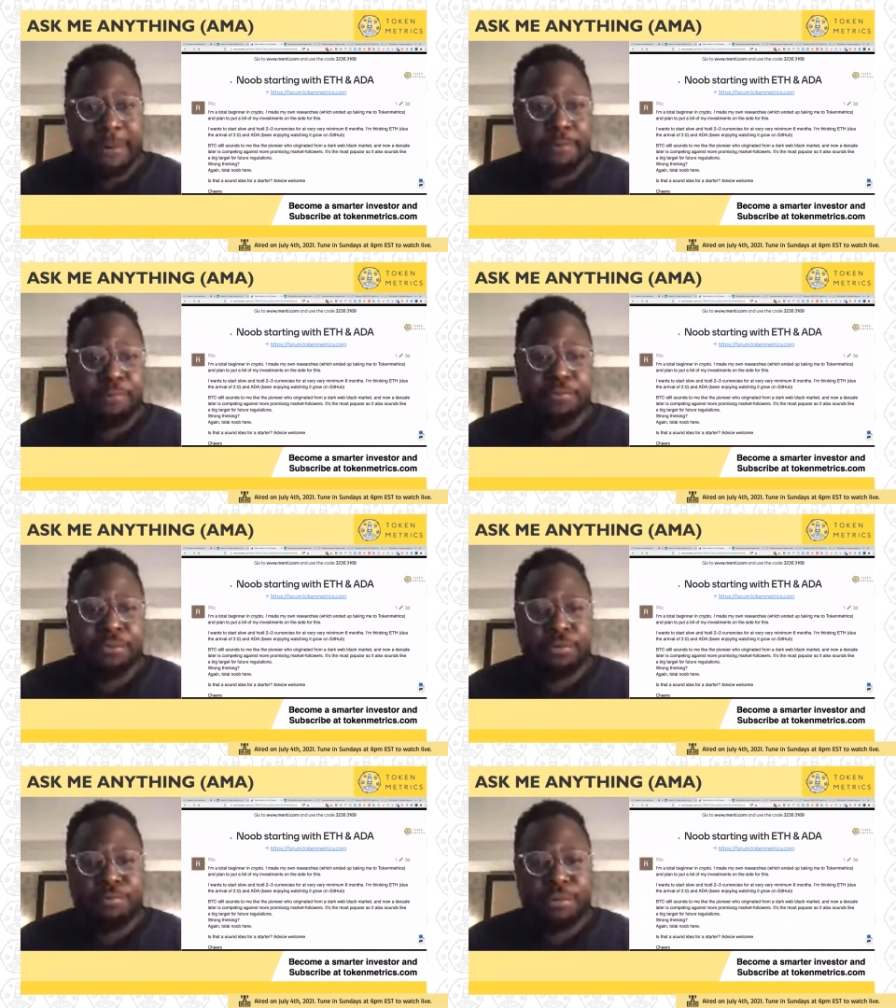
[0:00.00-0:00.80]
I mean,
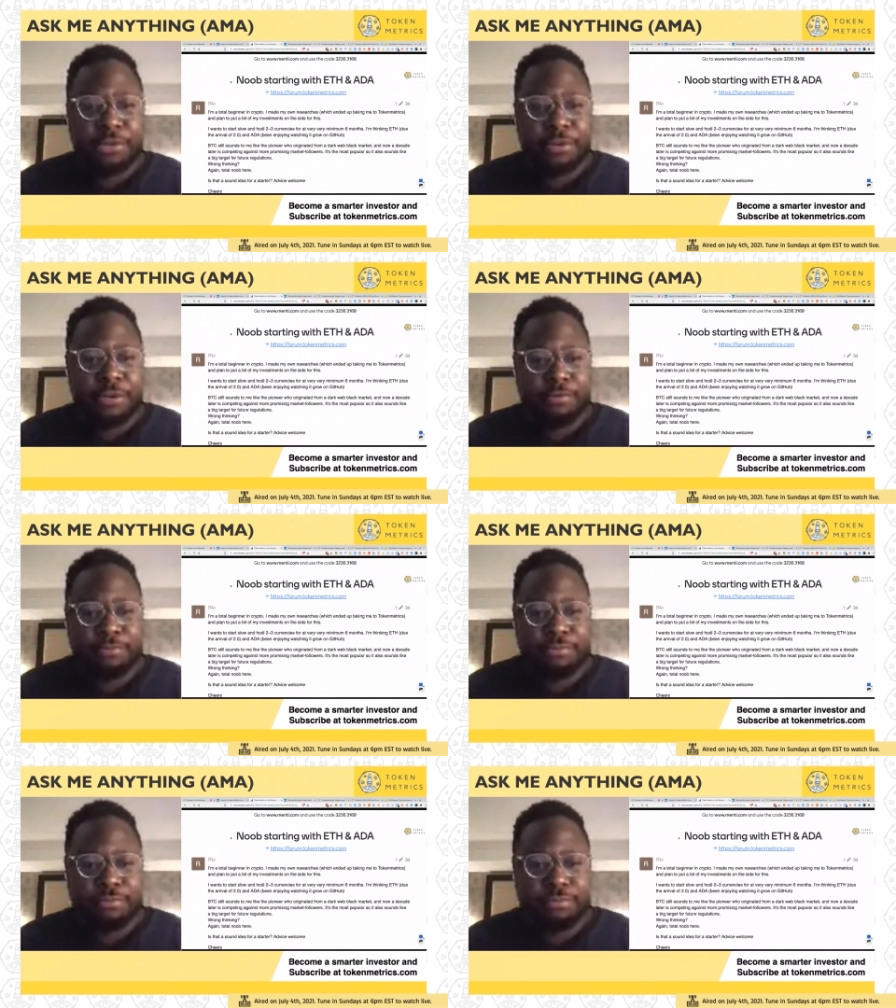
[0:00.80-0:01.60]
Bitcoin
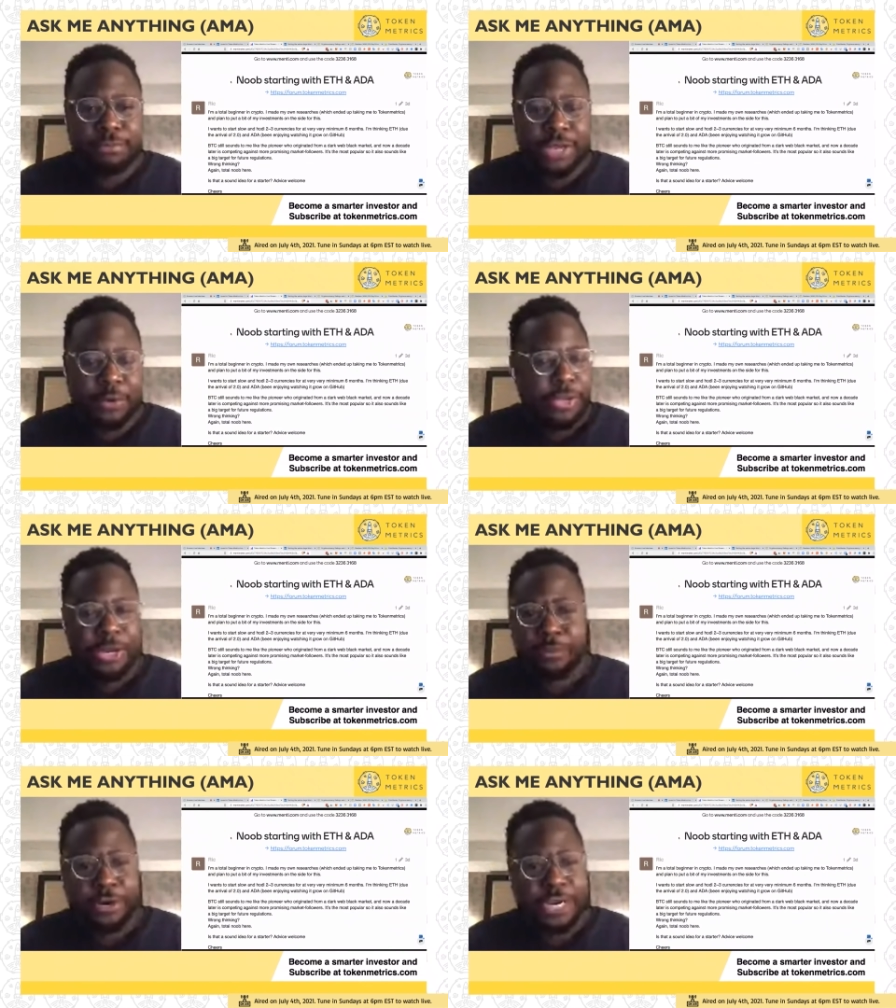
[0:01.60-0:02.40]
is not
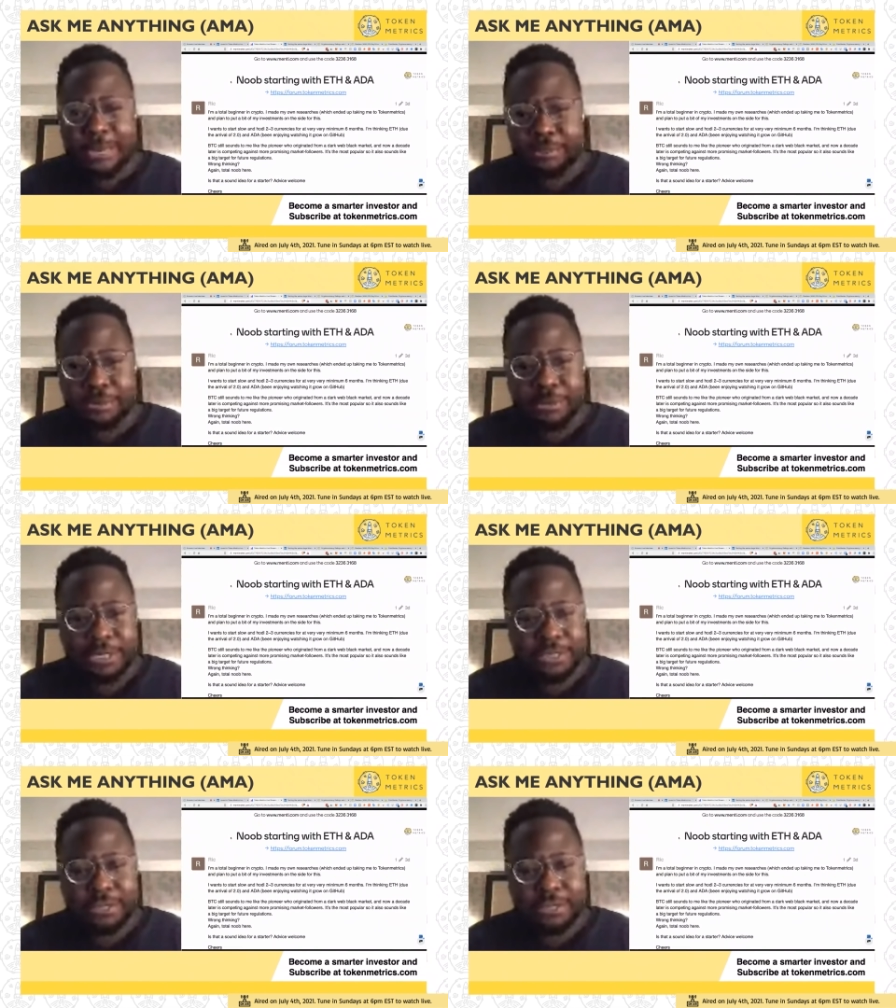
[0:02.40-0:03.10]
going anywhere anytime soon, right?